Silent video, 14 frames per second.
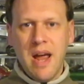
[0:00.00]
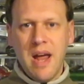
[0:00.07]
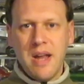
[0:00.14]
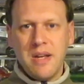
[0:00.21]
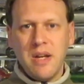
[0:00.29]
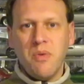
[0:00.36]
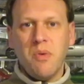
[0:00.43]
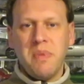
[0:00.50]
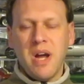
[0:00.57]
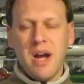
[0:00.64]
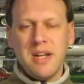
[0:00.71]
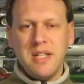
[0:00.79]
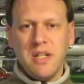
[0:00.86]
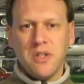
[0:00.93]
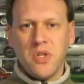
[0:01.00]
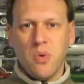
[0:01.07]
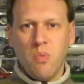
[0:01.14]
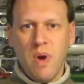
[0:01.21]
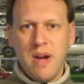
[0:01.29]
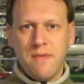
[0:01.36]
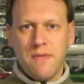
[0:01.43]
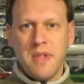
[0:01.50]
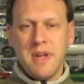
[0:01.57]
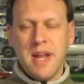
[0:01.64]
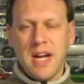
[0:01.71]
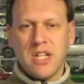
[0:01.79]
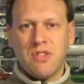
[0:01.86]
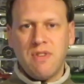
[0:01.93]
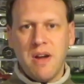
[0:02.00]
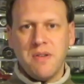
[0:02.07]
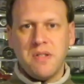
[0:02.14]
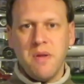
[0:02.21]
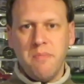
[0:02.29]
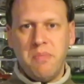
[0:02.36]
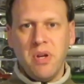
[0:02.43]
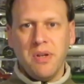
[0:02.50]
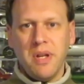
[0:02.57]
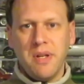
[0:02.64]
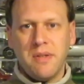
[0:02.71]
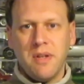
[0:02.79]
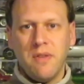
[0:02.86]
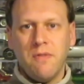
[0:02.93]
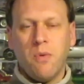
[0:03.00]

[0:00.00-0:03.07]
and it would be ideal to wait for the next round to build it.